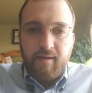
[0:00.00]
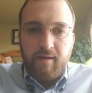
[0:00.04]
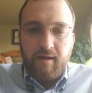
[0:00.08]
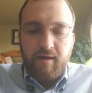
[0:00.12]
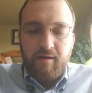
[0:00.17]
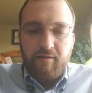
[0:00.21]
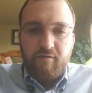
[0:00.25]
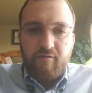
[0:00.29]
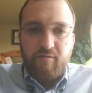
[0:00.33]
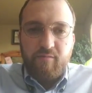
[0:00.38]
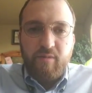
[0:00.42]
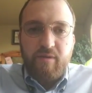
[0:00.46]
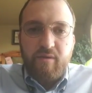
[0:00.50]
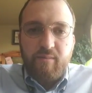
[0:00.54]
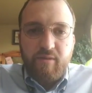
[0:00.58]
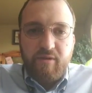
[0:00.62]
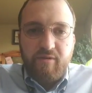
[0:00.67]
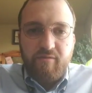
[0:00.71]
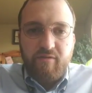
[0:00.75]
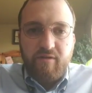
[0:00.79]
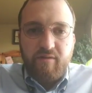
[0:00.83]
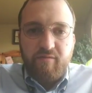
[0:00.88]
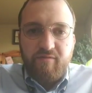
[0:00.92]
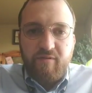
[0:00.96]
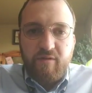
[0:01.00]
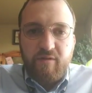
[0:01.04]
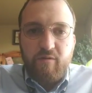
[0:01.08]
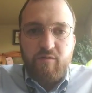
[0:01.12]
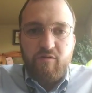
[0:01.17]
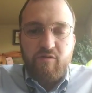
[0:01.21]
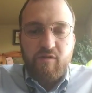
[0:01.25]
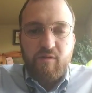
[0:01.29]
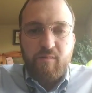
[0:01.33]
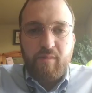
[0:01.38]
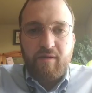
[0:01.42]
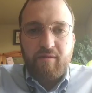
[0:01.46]
There's been a bit of
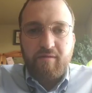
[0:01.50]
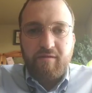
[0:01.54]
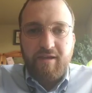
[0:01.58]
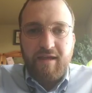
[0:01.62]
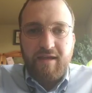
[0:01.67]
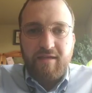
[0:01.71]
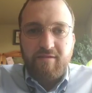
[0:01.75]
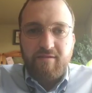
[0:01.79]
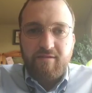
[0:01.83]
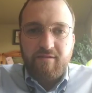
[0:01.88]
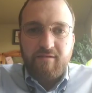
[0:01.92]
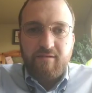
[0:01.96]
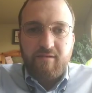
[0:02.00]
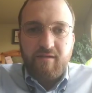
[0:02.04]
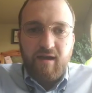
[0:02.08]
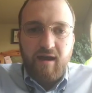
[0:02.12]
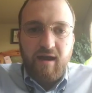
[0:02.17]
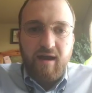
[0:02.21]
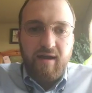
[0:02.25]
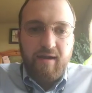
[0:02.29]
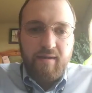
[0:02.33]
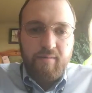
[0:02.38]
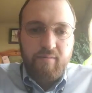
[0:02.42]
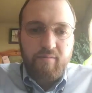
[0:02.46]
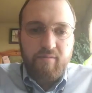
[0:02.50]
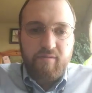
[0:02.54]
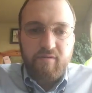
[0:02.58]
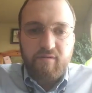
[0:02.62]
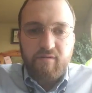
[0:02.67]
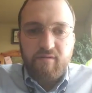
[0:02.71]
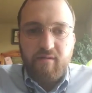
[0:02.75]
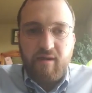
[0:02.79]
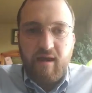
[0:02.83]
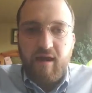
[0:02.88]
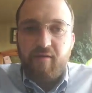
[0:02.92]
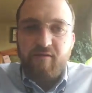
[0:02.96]
confusion about dates and times
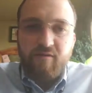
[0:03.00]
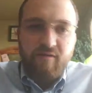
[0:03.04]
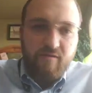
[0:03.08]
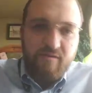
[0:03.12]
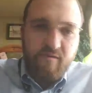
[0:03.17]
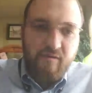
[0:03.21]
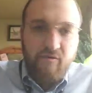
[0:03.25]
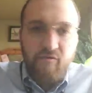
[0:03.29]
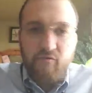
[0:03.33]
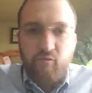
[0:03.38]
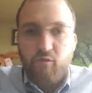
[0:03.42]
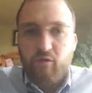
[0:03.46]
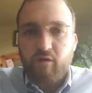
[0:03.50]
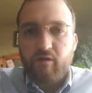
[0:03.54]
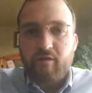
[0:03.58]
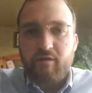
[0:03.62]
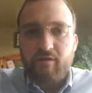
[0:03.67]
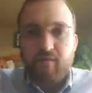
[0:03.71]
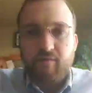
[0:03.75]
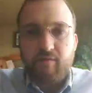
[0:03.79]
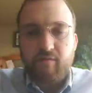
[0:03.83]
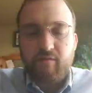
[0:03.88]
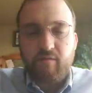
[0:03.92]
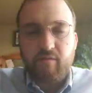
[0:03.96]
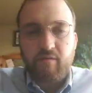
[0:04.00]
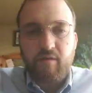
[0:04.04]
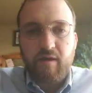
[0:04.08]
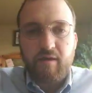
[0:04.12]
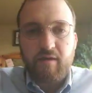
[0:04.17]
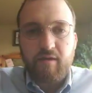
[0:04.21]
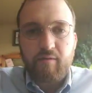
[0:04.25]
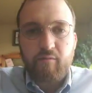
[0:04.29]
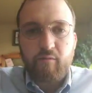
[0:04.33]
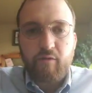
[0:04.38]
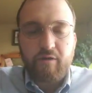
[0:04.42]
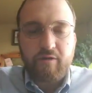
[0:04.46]
and how these things work, and so
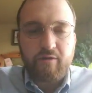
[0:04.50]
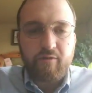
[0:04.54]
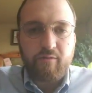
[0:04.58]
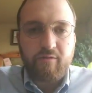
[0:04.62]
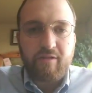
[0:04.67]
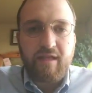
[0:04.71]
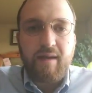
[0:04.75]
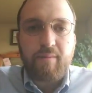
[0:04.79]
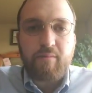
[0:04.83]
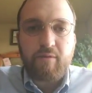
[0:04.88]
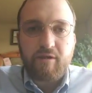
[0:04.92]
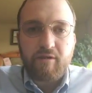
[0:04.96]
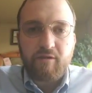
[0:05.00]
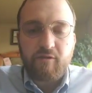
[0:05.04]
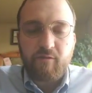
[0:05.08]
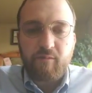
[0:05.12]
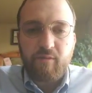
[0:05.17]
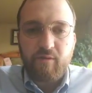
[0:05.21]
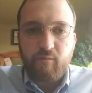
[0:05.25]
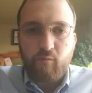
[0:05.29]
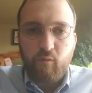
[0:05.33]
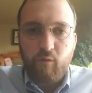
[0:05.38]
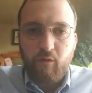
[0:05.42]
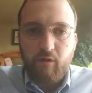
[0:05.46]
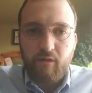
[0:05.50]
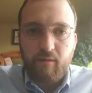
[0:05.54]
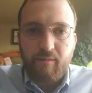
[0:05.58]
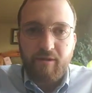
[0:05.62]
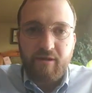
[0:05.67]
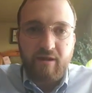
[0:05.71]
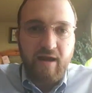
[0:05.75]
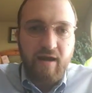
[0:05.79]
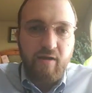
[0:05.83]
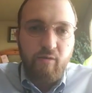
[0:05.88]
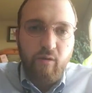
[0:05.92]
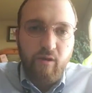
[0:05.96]
I wanted to elaborate a little bit more
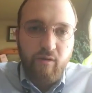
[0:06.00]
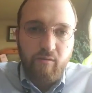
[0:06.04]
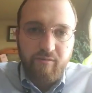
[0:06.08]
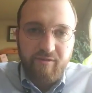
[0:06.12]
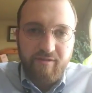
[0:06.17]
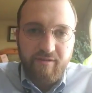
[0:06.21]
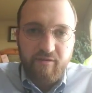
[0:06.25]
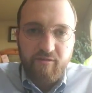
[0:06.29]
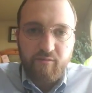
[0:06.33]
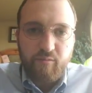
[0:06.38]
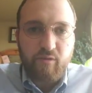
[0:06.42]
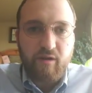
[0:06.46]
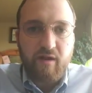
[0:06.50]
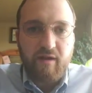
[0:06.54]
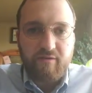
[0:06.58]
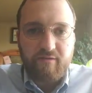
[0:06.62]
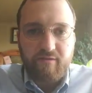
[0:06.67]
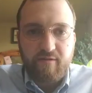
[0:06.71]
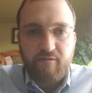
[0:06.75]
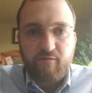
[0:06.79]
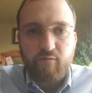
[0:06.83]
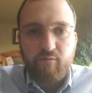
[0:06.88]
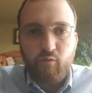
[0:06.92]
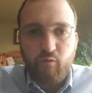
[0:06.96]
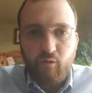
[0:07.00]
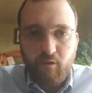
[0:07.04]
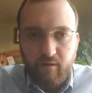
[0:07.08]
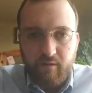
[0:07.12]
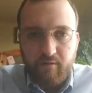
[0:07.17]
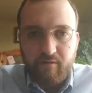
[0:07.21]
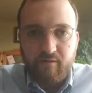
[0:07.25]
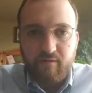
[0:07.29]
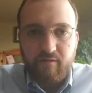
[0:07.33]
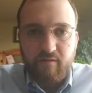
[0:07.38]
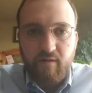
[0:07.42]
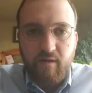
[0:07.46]
about how our release process
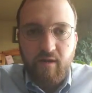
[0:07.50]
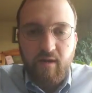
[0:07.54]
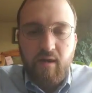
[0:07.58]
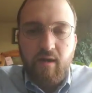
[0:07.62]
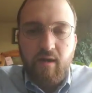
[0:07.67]
works.